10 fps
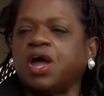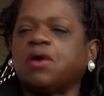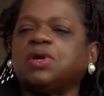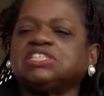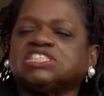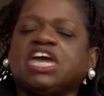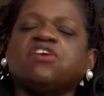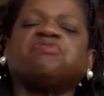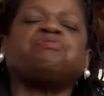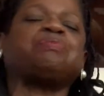where we
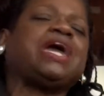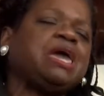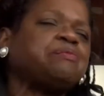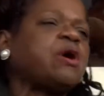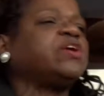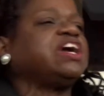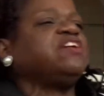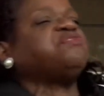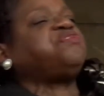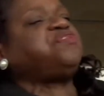see people
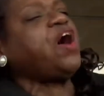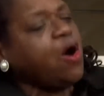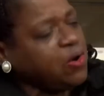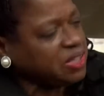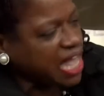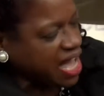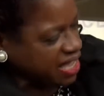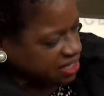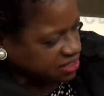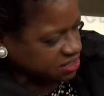in food
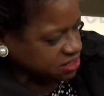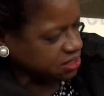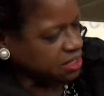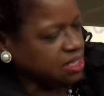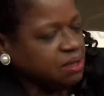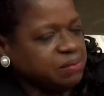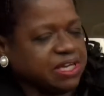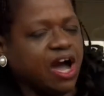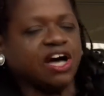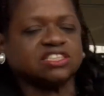lines
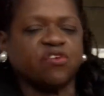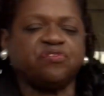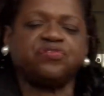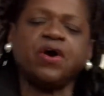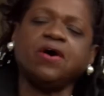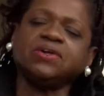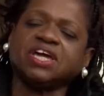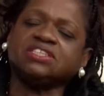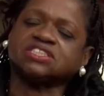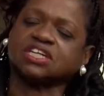because of food
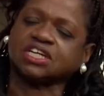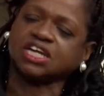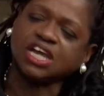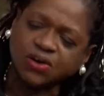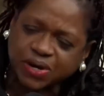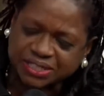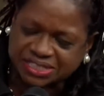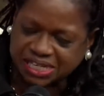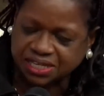insecurity,